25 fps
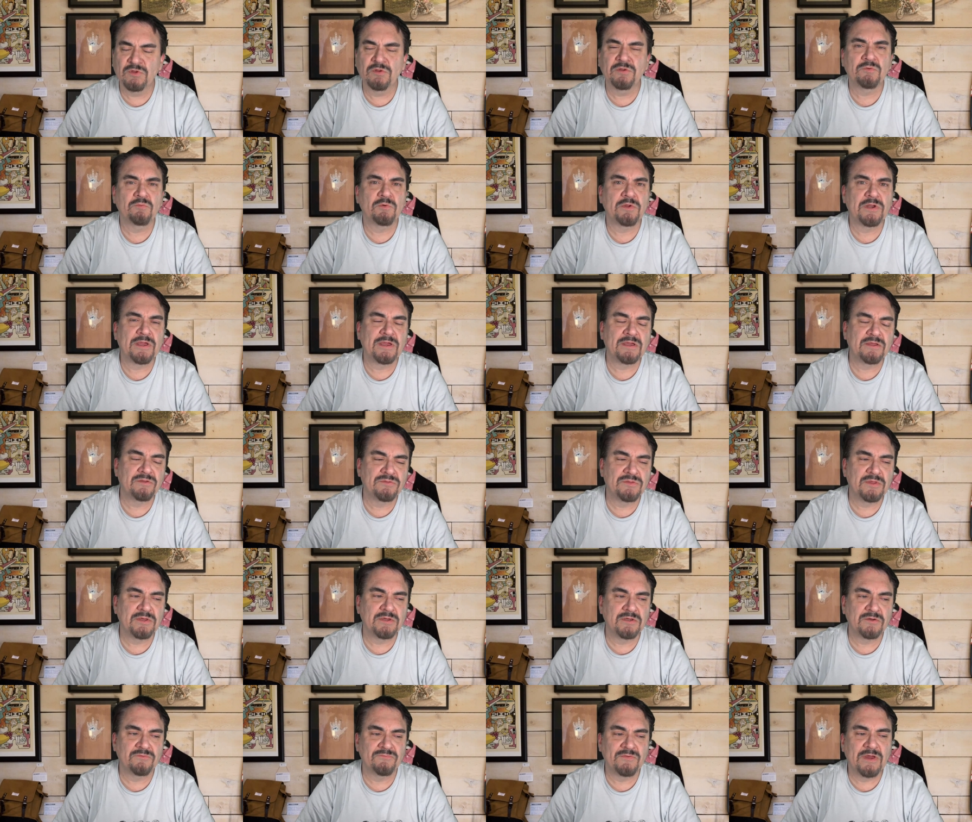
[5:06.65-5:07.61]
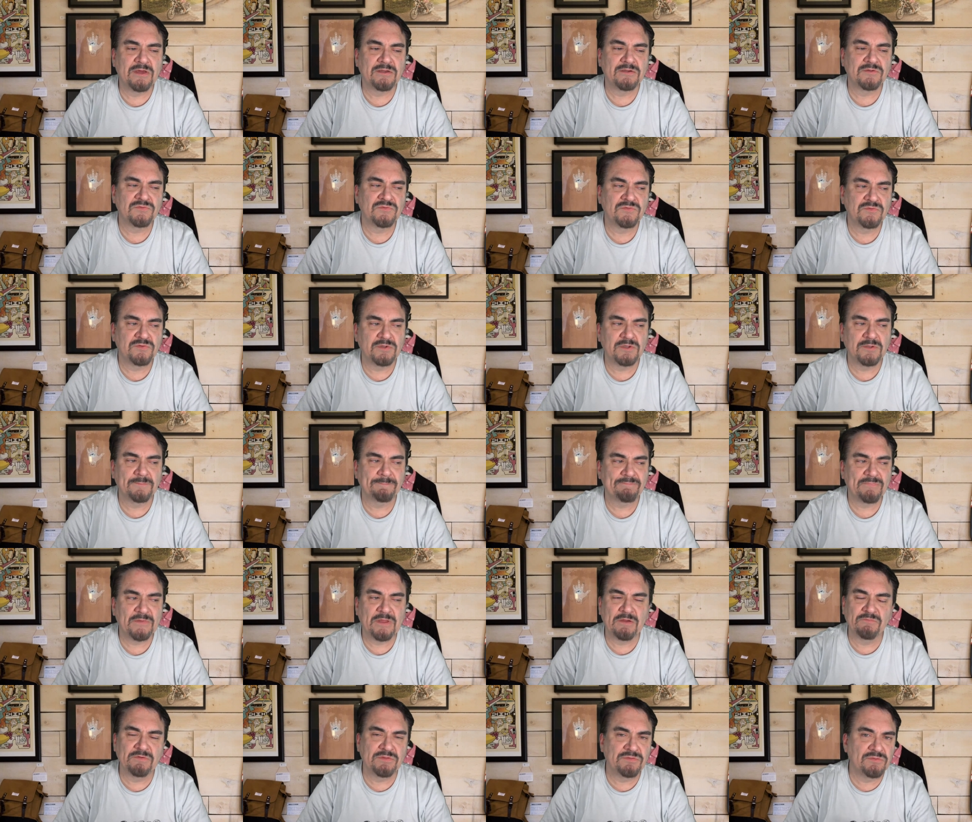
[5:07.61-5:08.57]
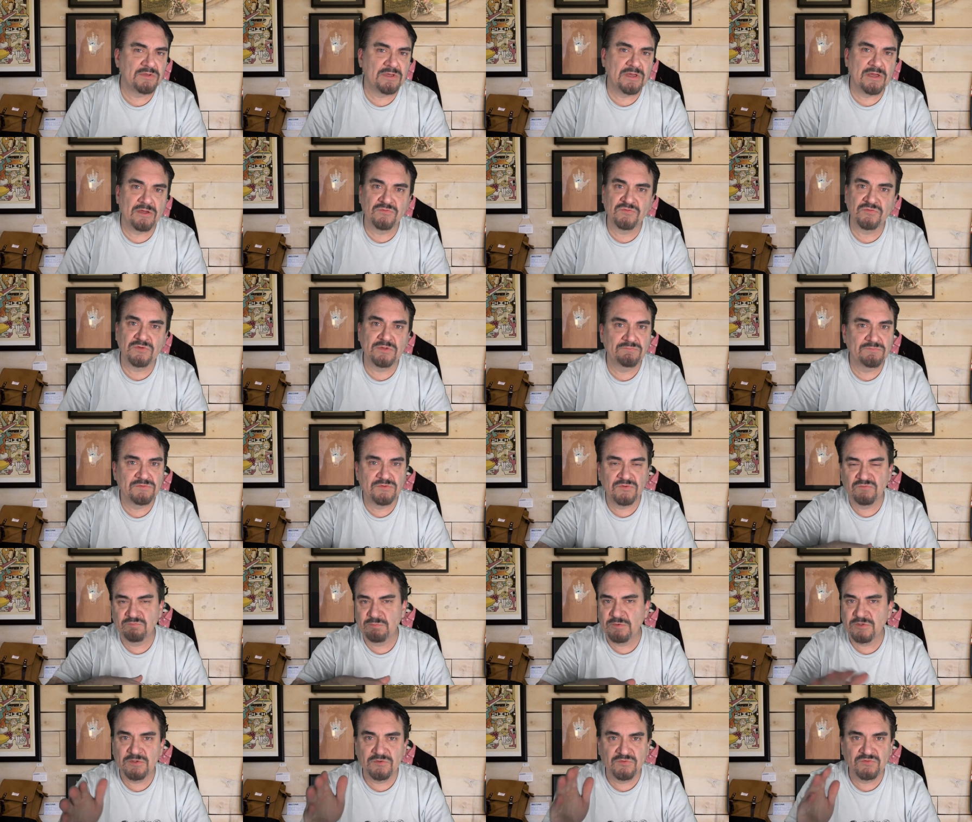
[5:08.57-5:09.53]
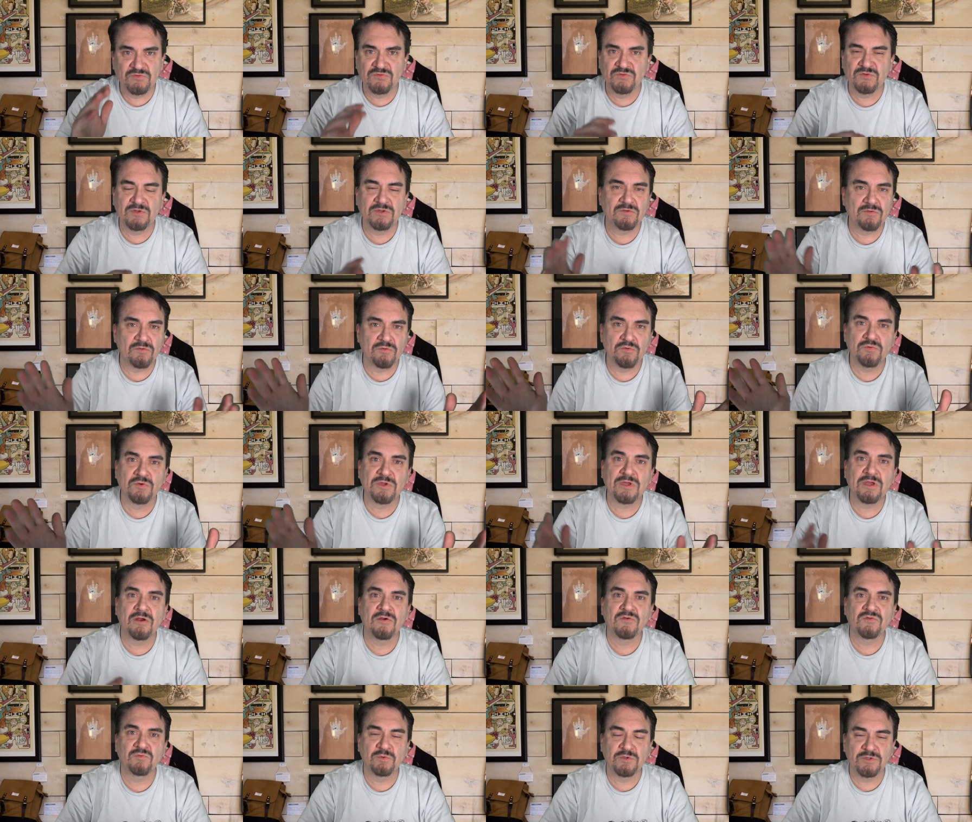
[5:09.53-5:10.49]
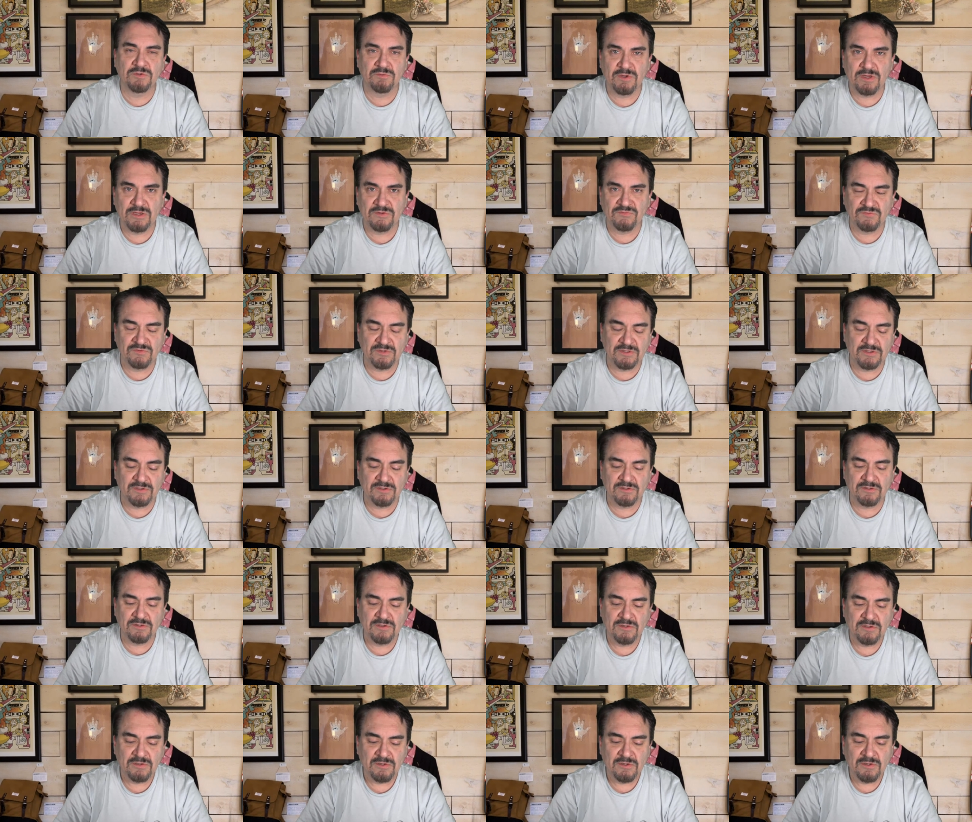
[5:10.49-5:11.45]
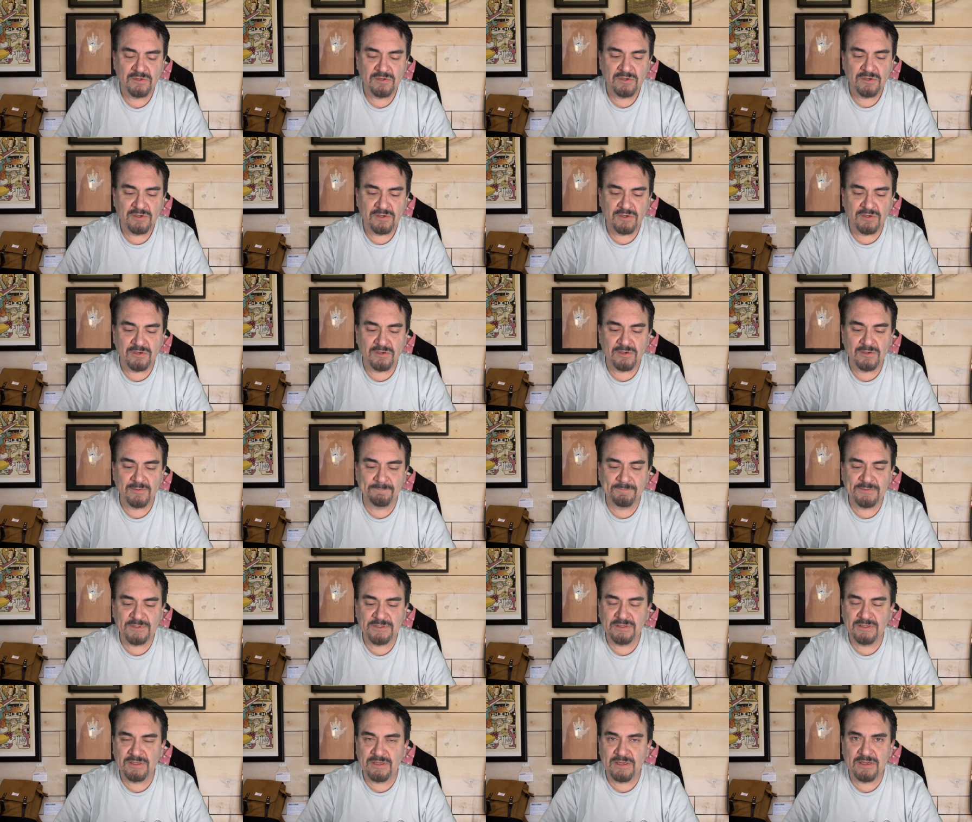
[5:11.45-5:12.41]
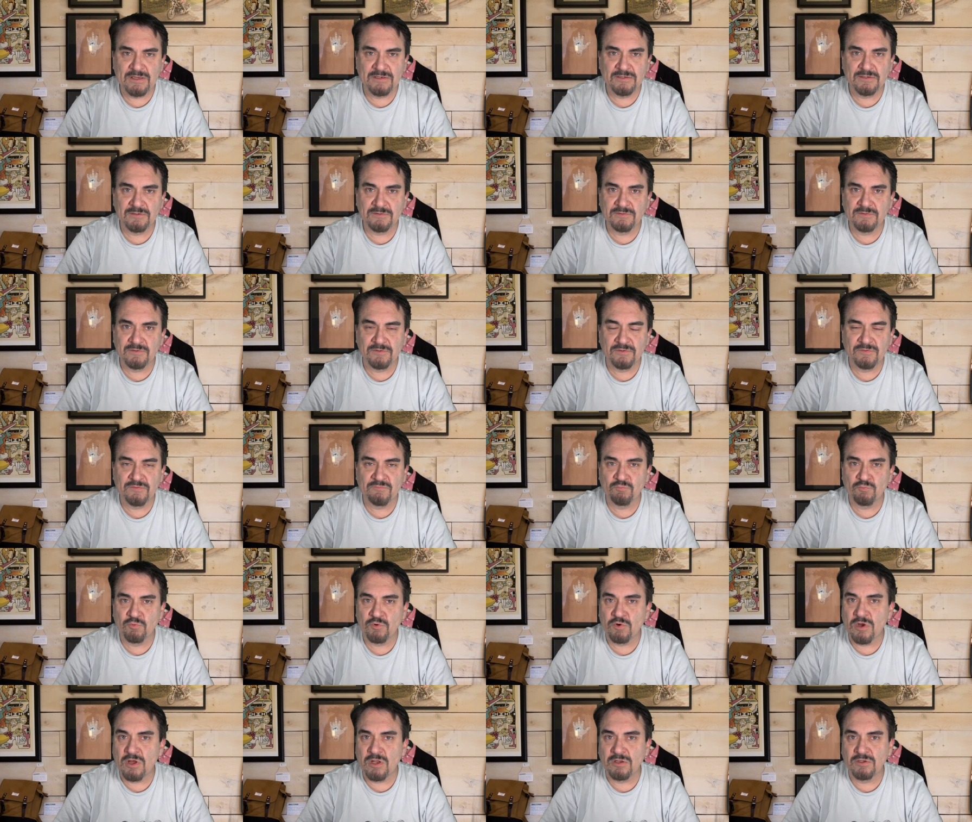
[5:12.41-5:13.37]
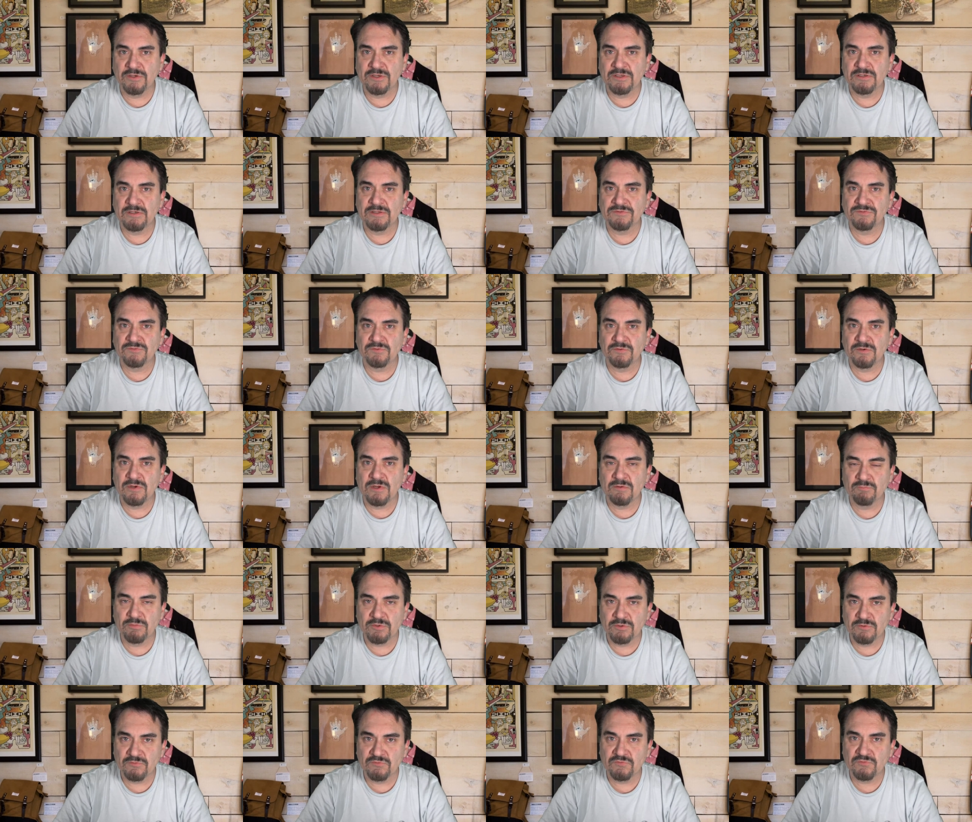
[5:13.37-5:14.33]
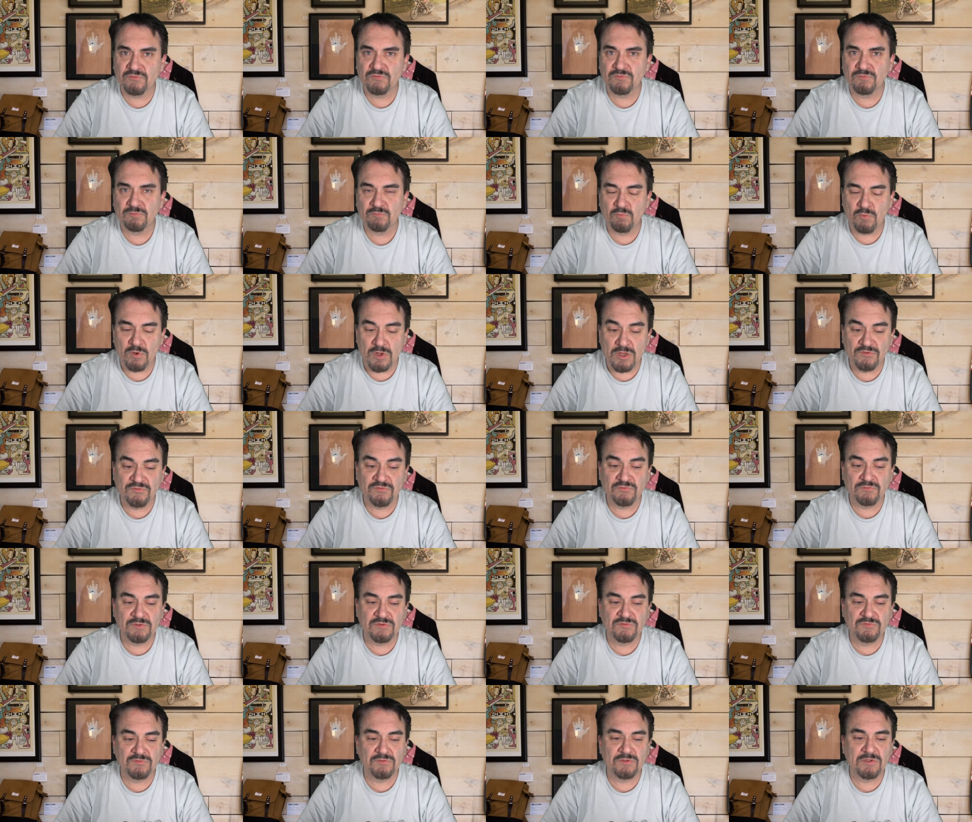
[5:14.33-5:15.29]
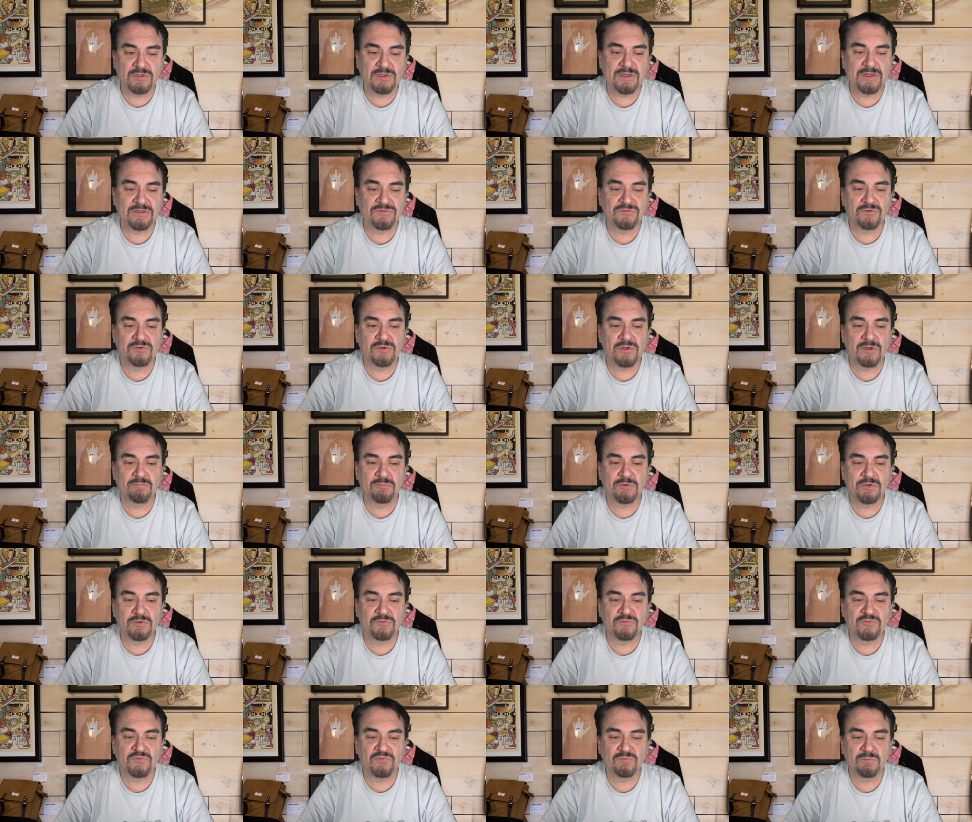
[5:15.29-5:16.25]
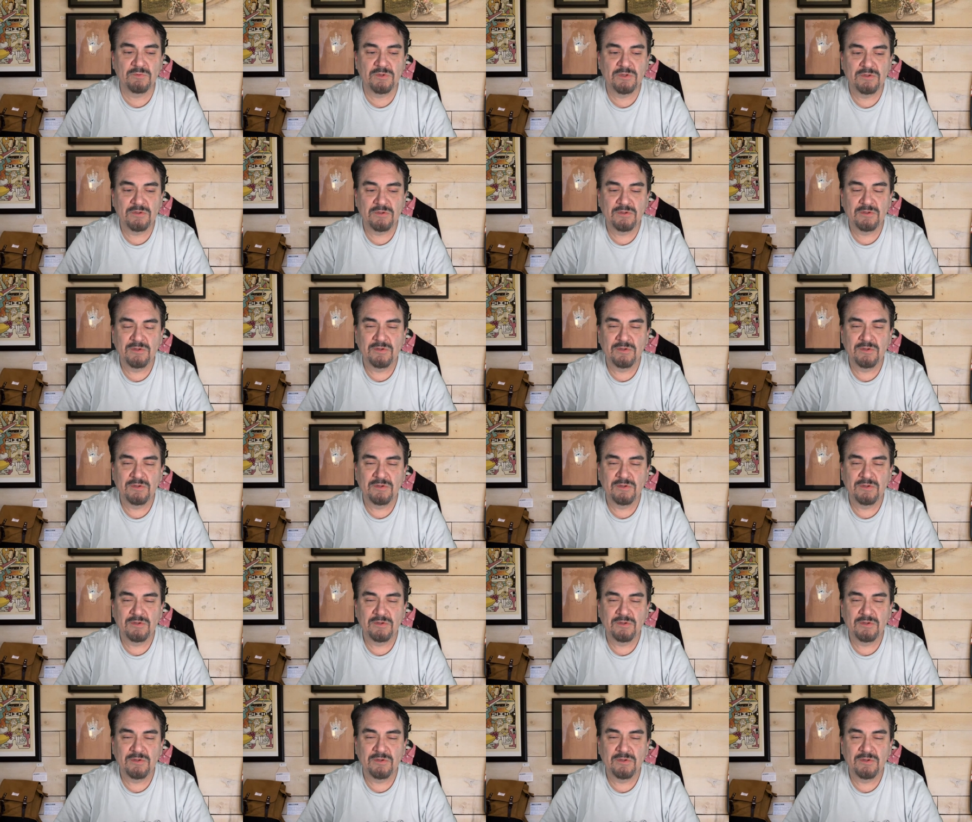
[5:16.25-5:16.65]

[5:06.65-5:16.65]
The only one I can think of, honestly. Everything else they've just been, this is it, who cares what you guys think. But again, we're all looking at their numbers. Wall Street's looking at their numbers.